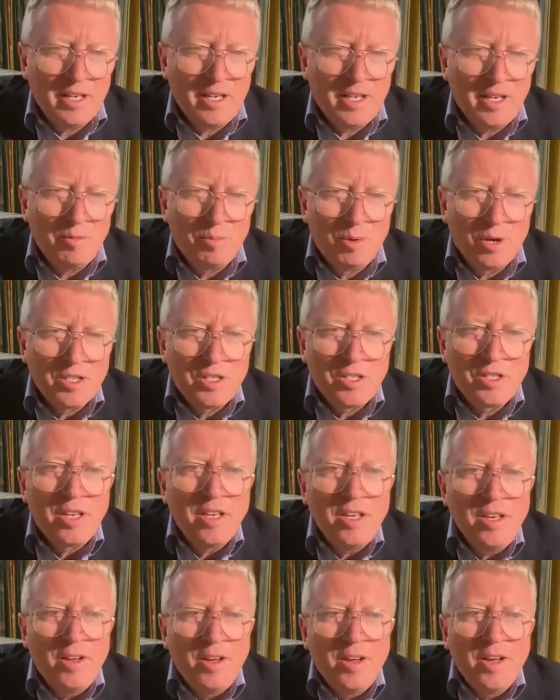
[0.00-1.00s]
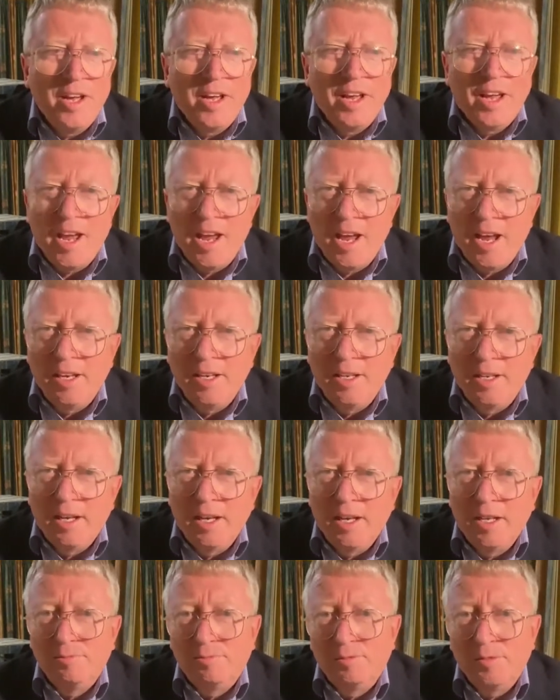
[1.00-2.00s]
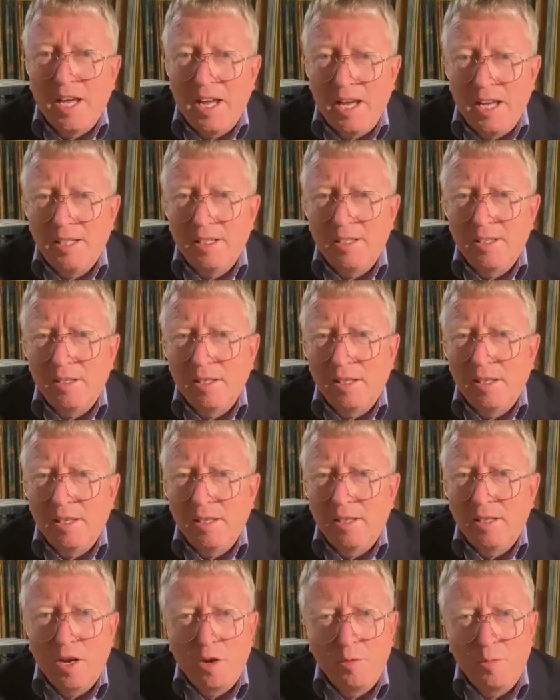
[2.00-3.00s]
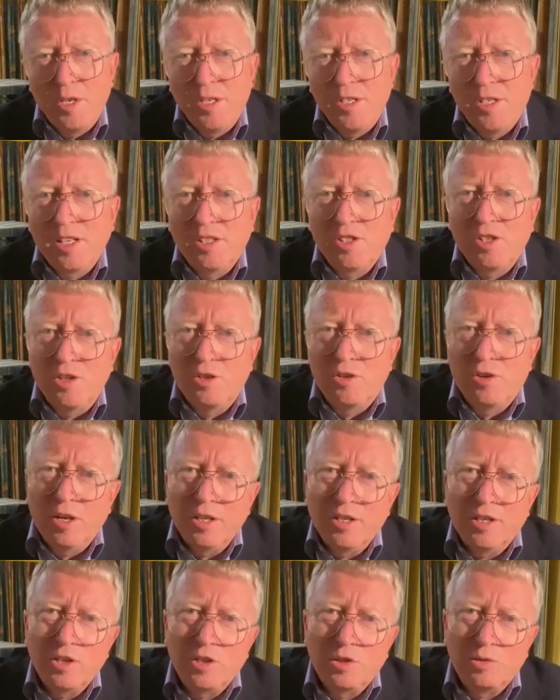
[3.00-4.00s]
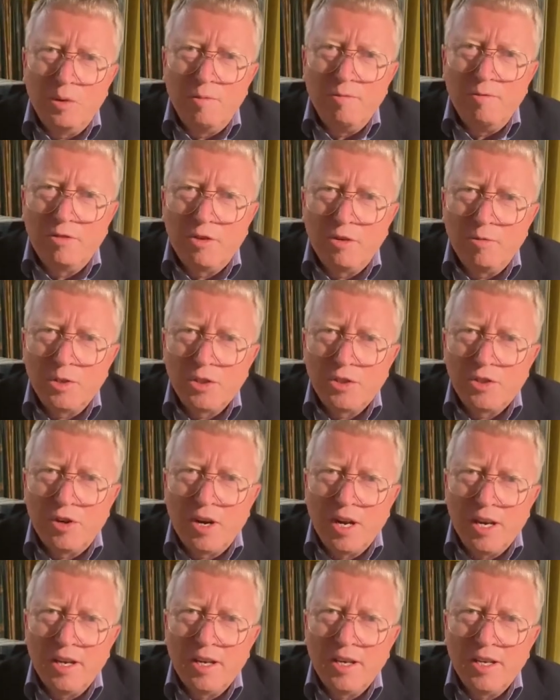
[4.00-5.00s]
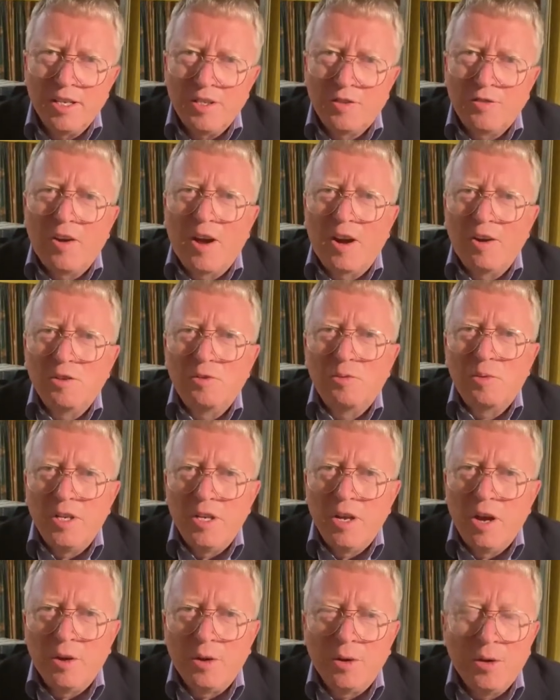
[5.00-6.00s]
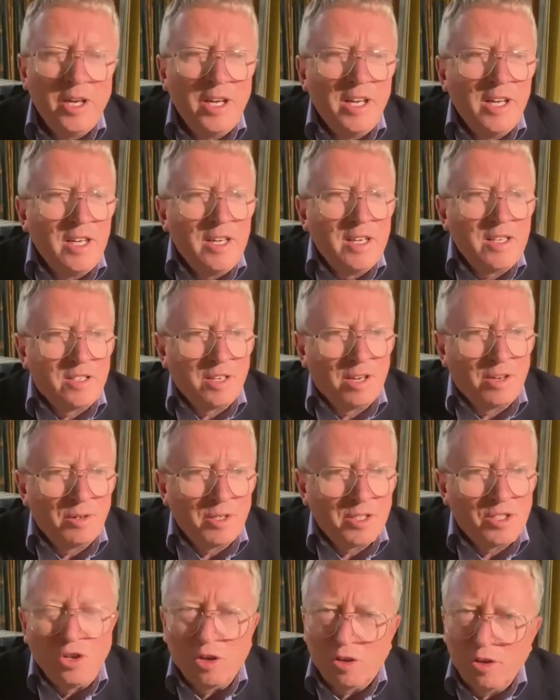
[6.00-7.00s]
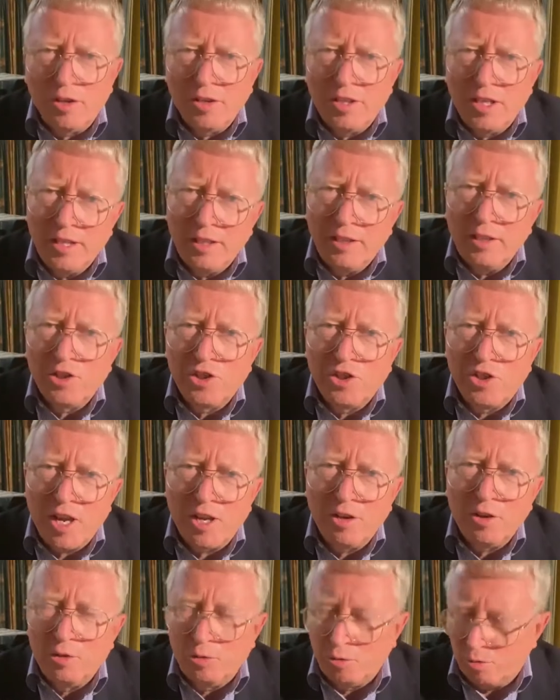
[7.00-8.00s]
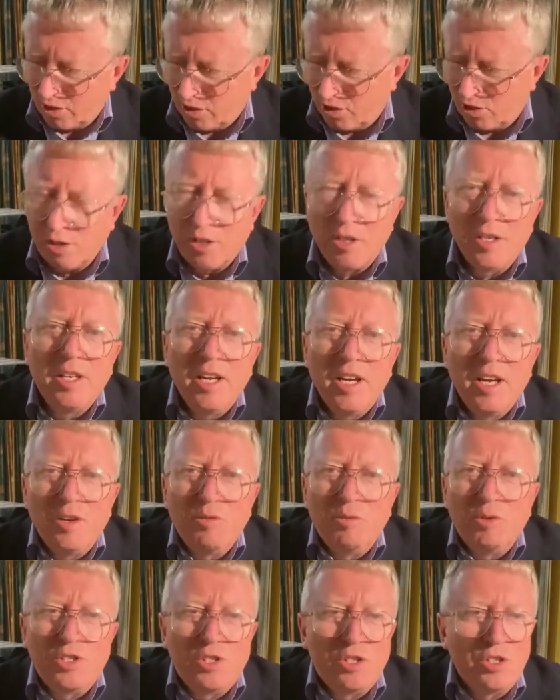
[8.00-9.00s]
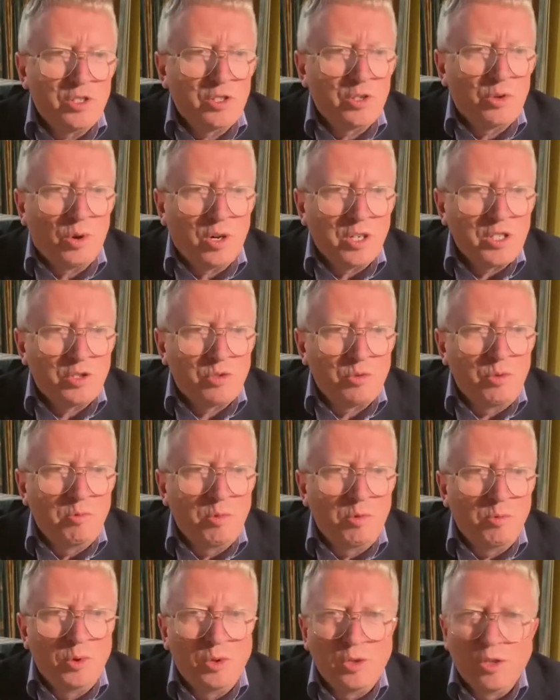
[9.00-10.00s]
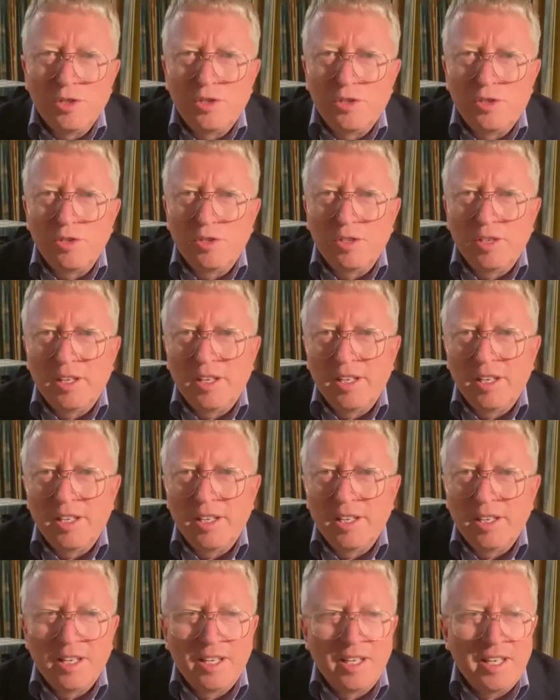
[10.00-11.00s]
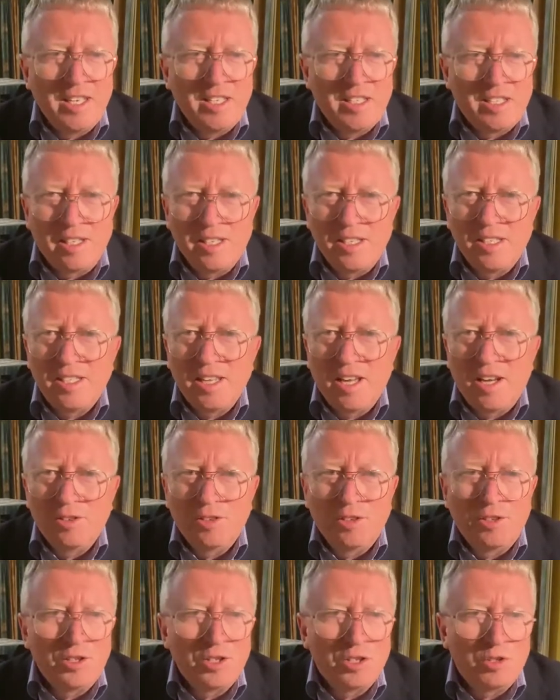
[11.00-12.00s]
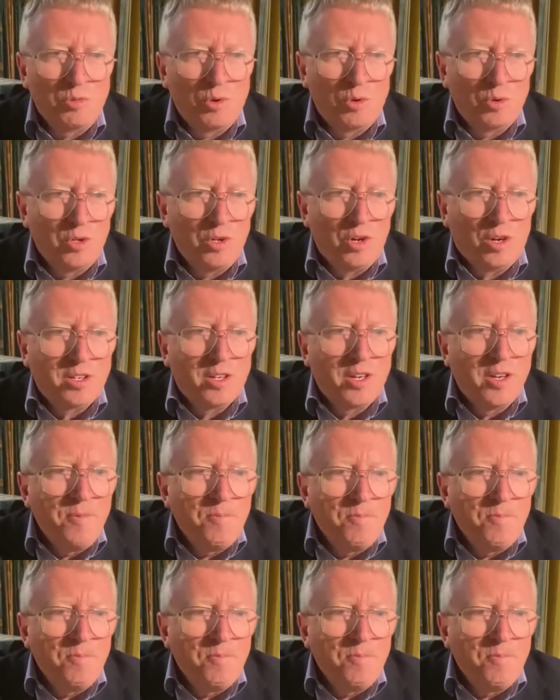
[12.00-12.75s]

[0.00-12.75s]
here by sea, and nobody's actually tried to swim from Australia as far as we know. So it's not like the English Channel, which is quite swimmable and certainly easily sailed in a small yacht.